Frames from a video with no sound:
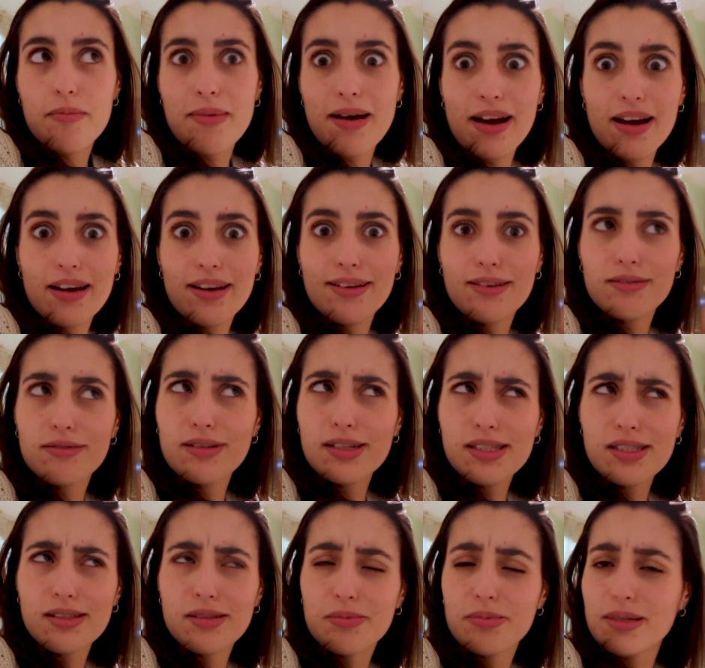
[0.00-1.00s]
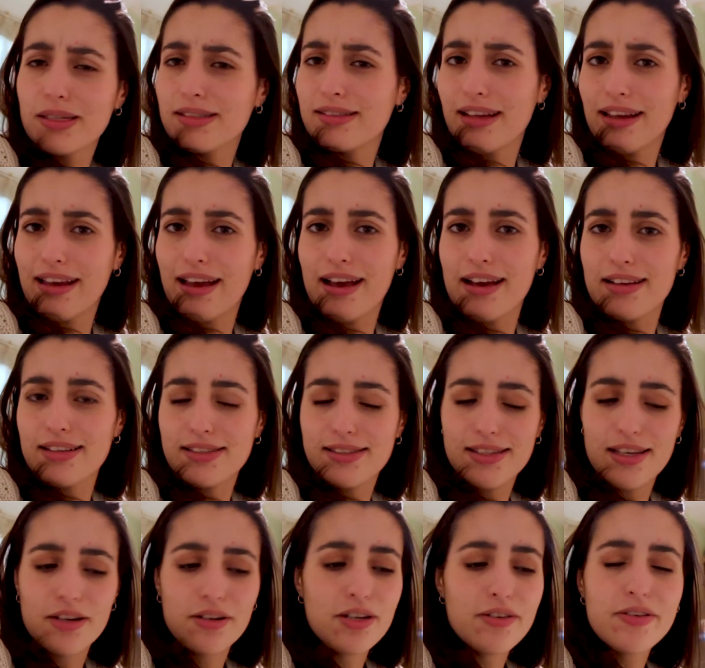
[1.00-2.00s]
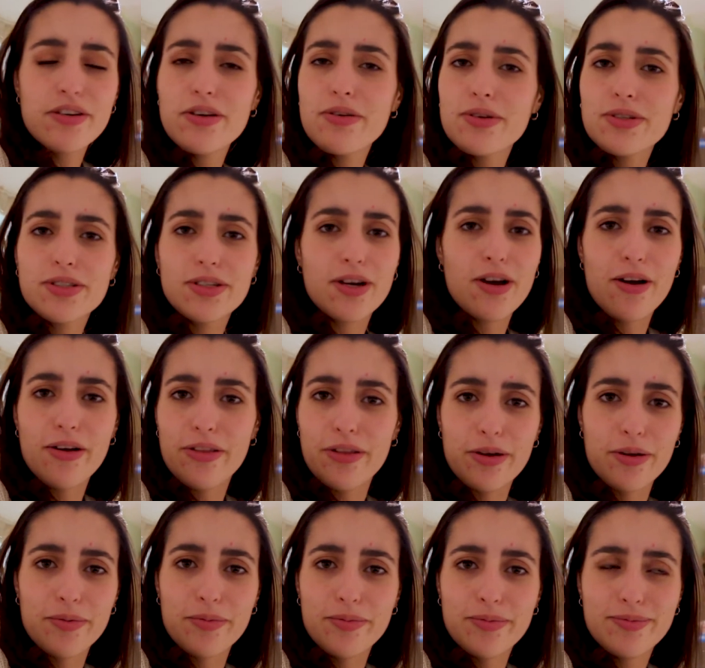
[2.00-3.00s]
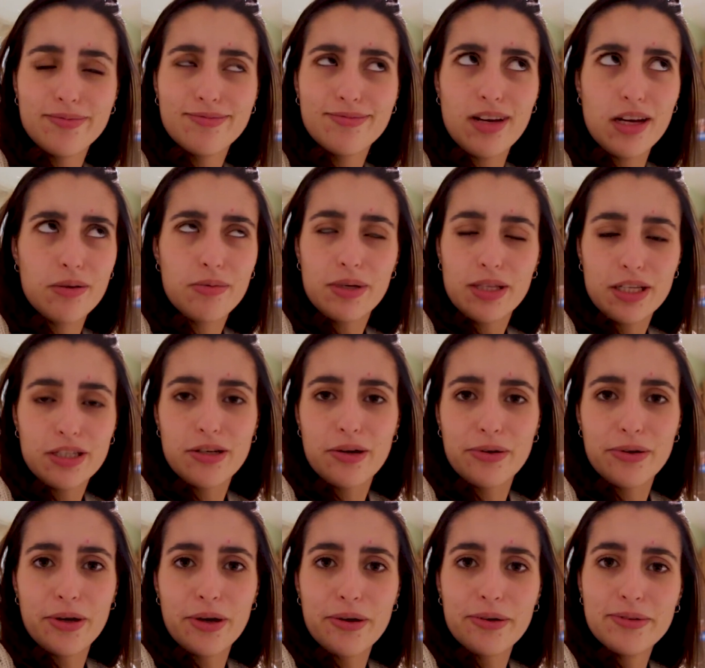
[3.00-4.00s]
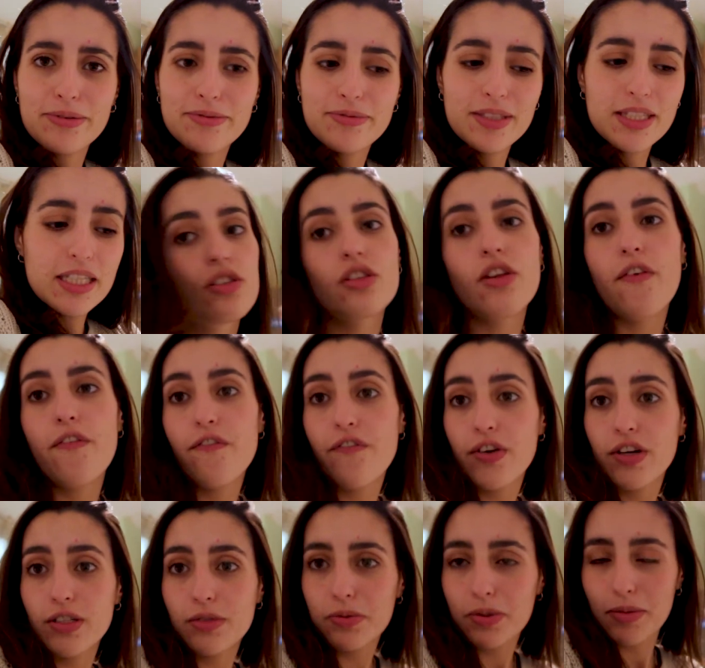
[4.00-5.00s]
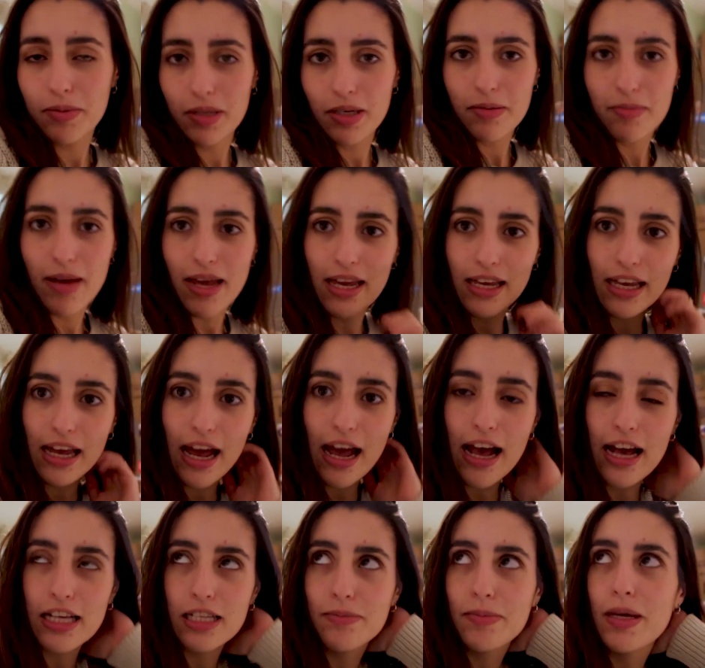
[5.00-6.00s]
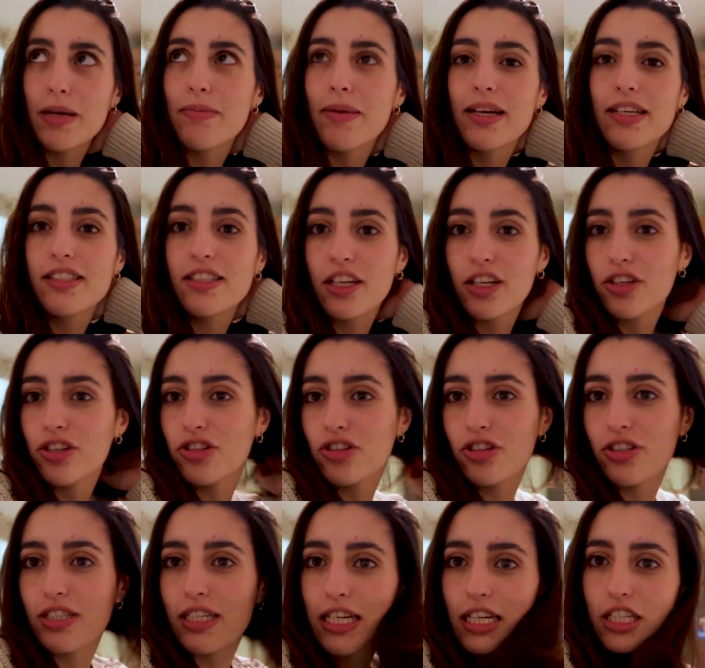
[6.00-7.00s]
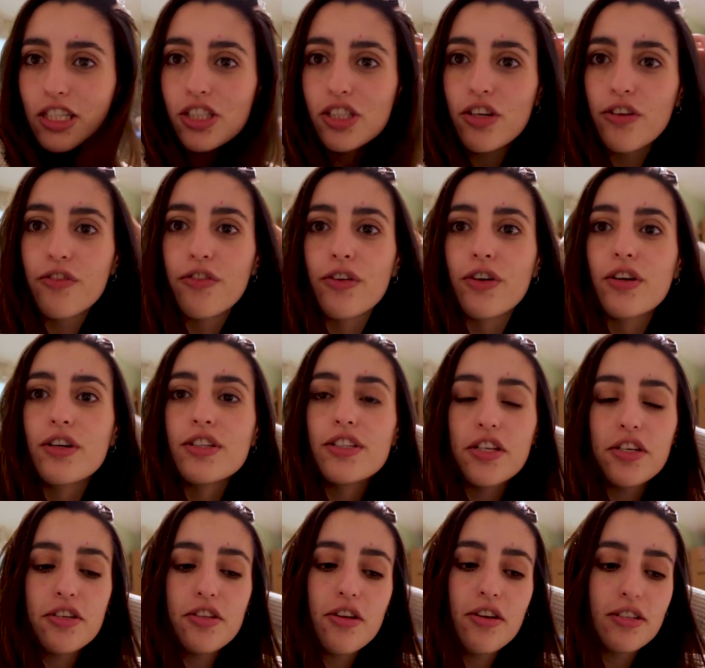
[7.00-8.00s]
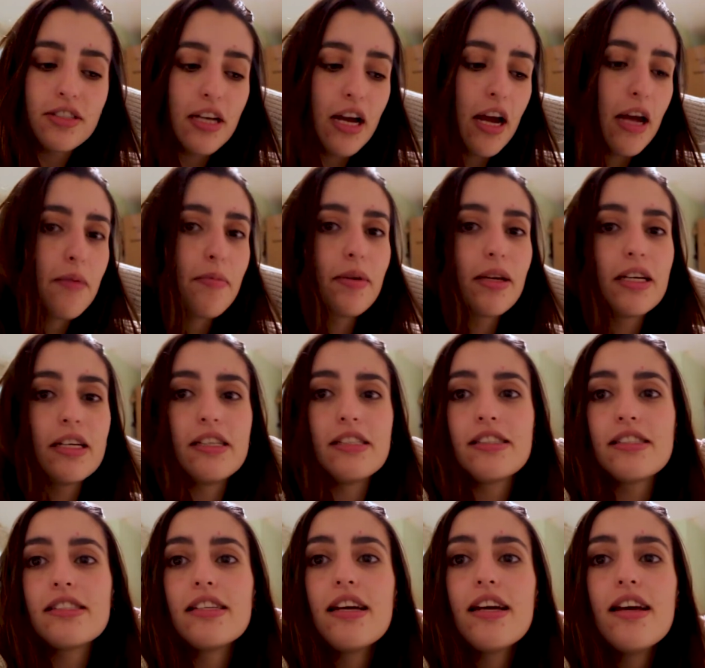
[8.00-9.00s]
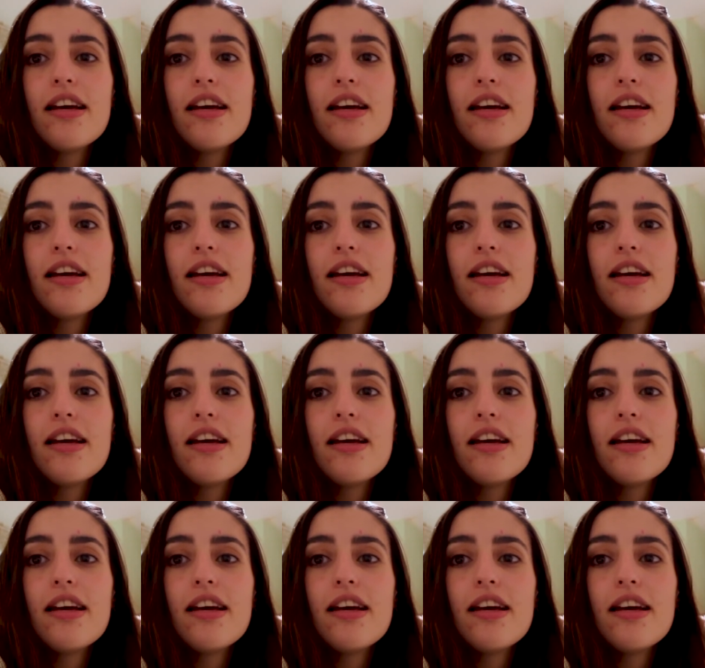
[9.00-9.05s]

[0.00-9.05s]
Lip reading: my recipes, I guess. I don't even know what to call them. I really don't know. The first one I'm gonna make has been my signature dish for such a long time, because